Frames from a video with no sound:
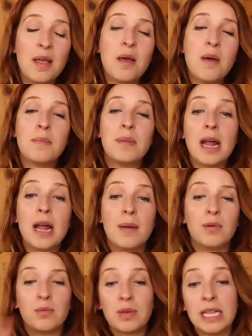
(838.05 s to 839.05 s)

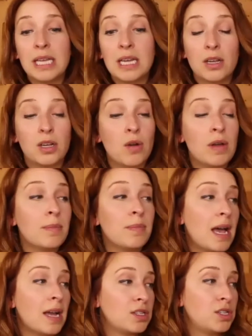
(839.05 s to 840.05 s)
But really going
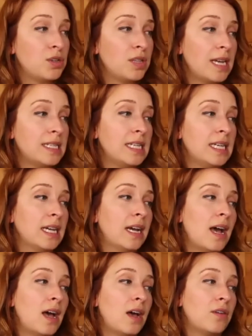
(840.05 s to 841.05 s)
back to the idea
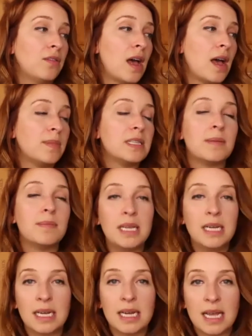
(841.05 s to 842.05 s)
of this
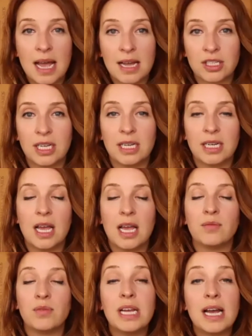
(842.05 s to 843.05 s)
immediate action and
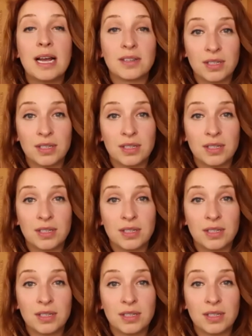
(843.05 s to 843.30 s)
reaction of